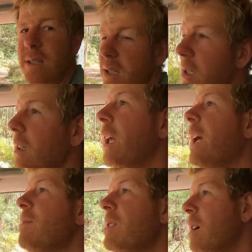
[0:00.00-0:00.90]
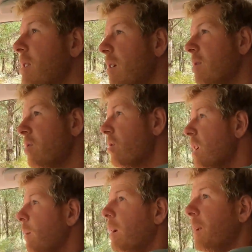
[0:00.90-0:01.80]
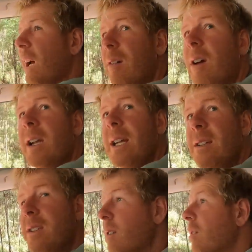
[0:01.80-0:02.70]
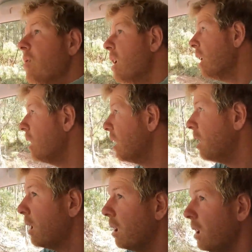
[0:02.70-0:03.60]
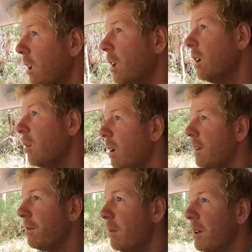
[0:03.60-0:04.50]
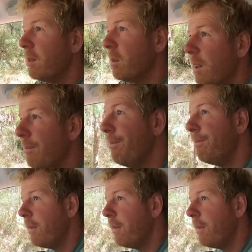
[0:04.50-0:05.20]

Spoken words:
the campsites I was dreaming about, right next to the river, away from everyone,